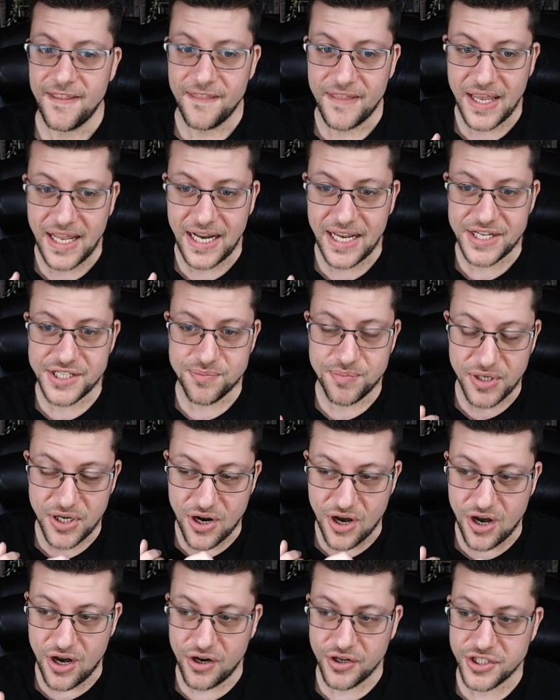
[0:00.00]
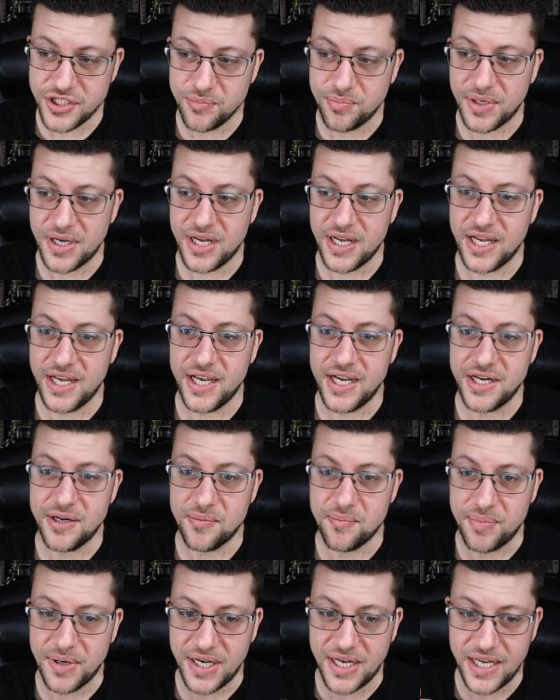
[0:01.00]
that has been occupied
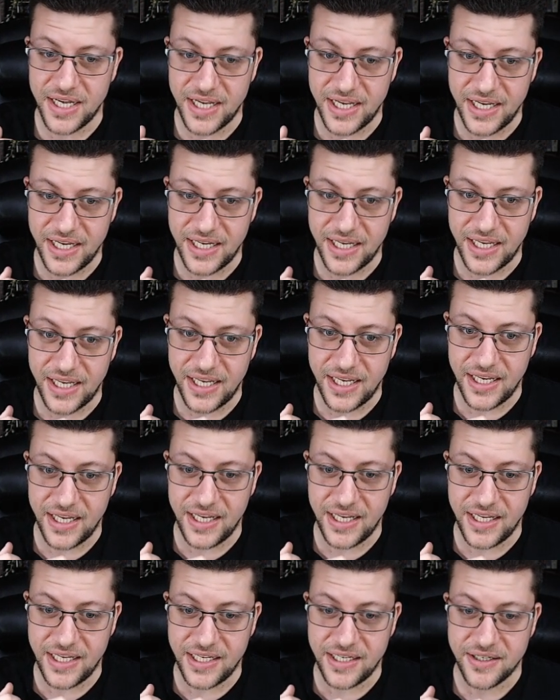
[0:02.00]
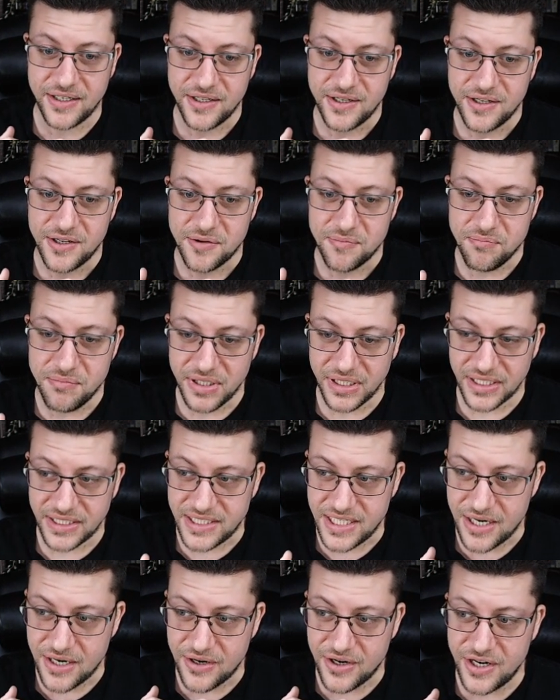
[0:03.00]
by a
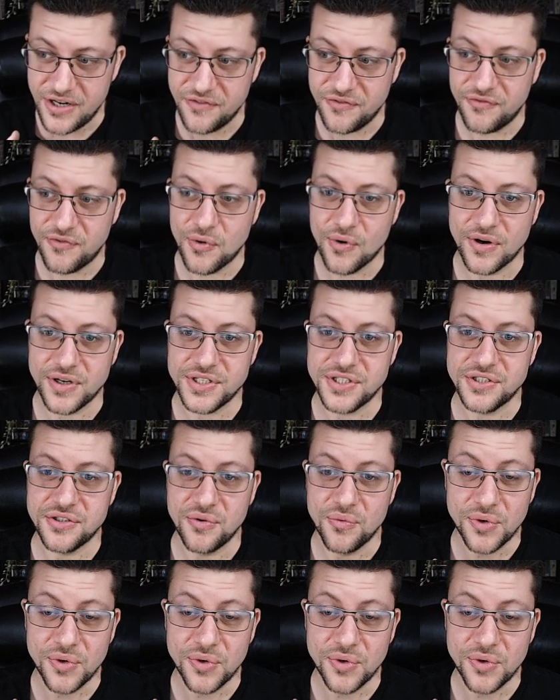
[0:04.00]
military force,